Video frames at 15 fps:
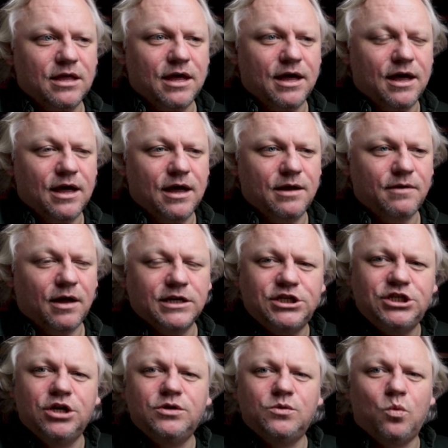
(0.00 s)
I
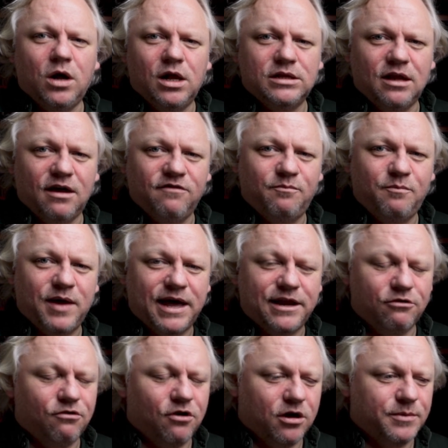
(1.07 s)
shoot wildlife
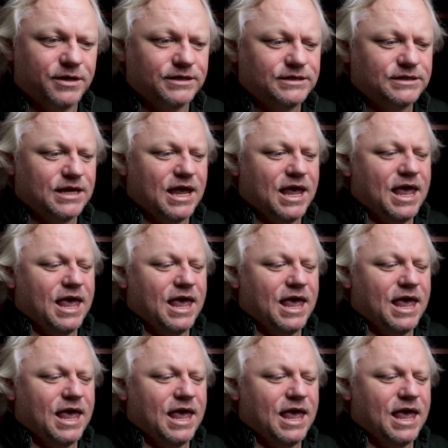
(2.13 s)
panoramas.